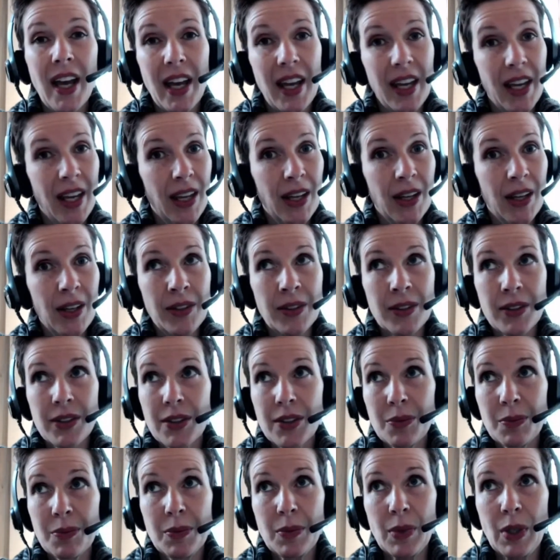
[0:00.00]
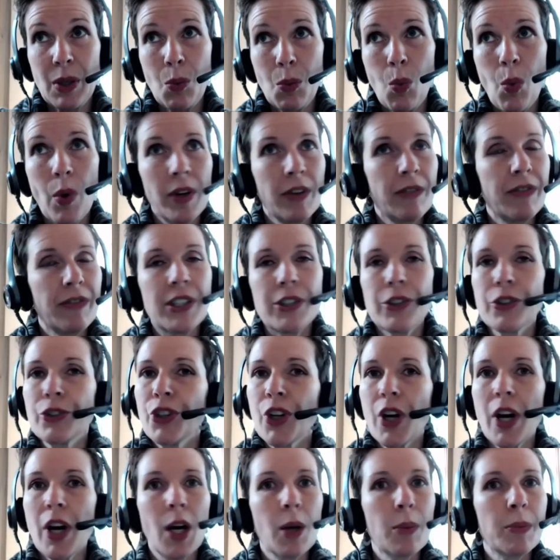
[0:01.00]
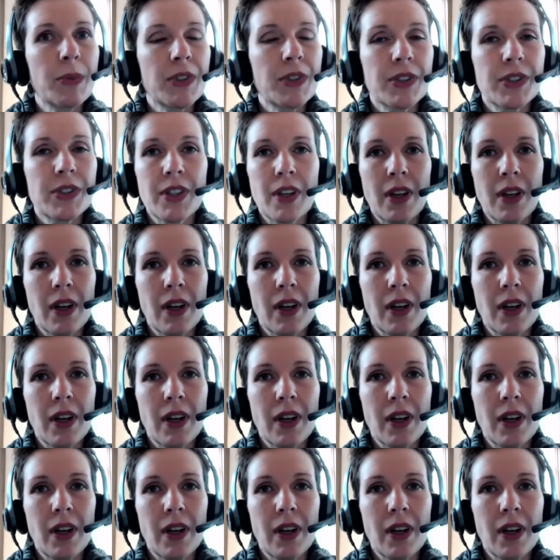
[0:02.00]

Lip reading: and one of his jobs,